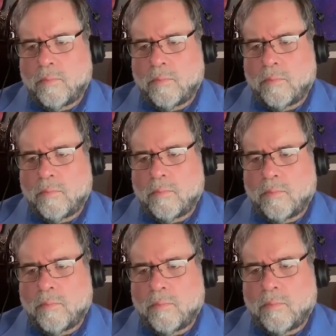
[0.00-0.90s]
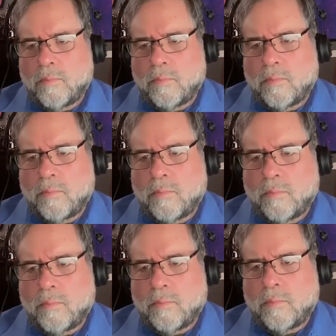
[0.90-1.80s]

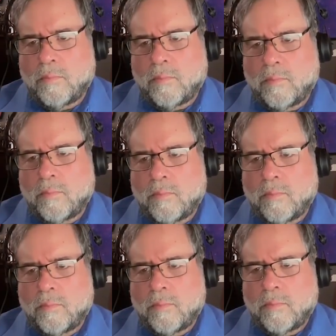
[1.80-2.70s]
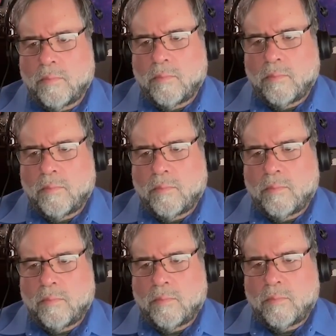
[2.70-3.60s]

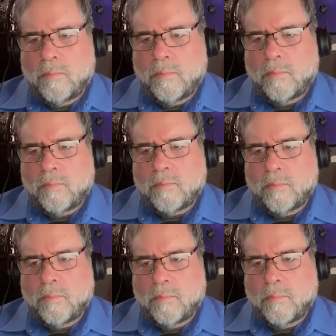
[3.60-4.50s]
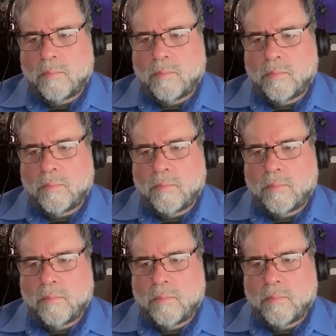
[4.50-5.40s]

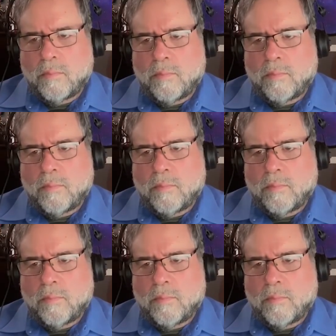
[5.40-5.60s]
The person shown says nothing.